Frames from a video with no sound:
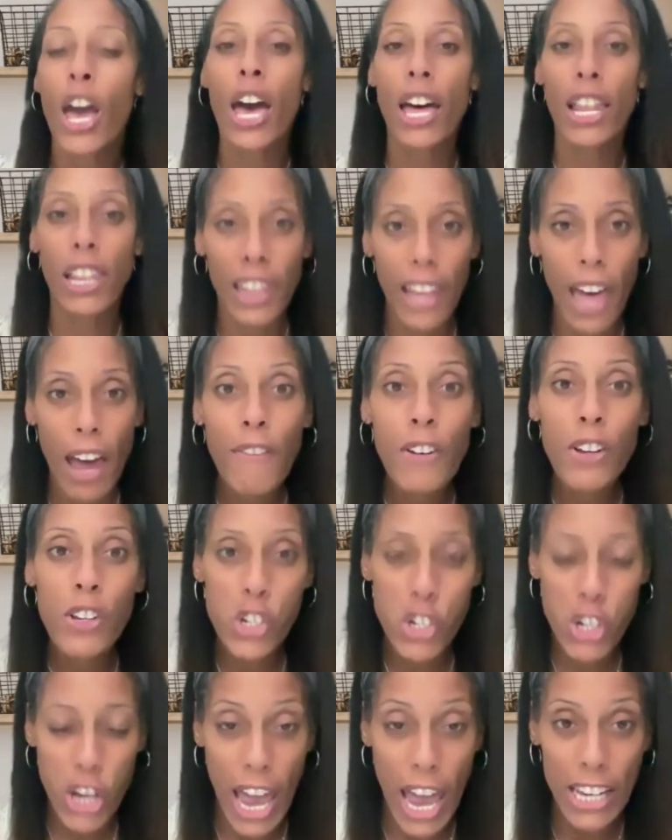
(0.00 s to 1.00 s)
Leverage
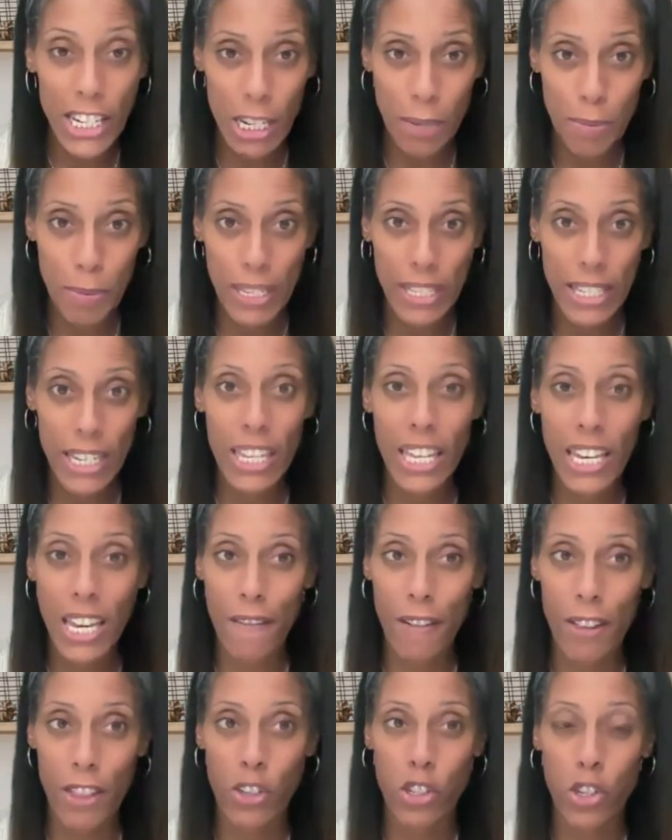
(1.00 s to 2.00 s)
ChatGPT to give you
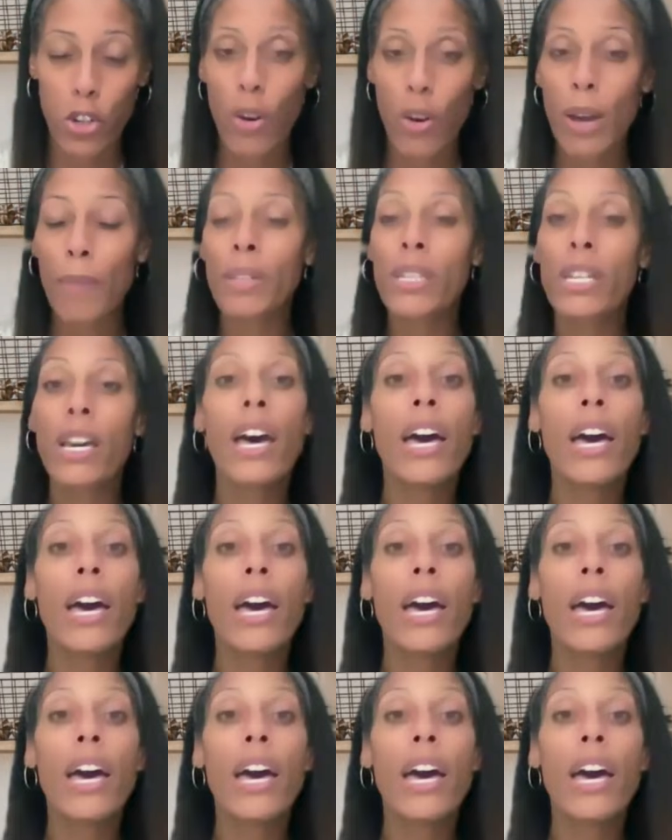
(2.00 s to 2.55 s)
the script,